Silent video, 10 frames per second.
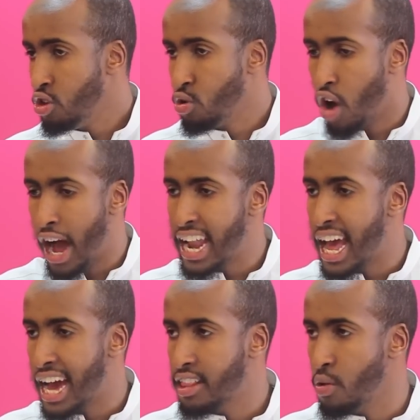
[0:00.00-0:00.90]
You can't
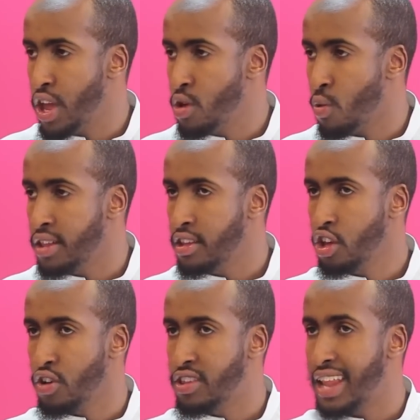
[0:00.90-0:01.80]
act the way you want.
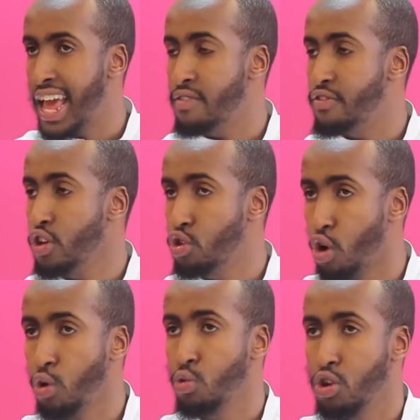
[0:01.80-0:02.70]
You're a slave. You're
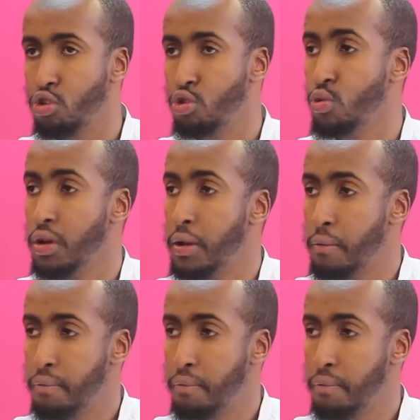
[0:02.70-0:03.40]
told what to do.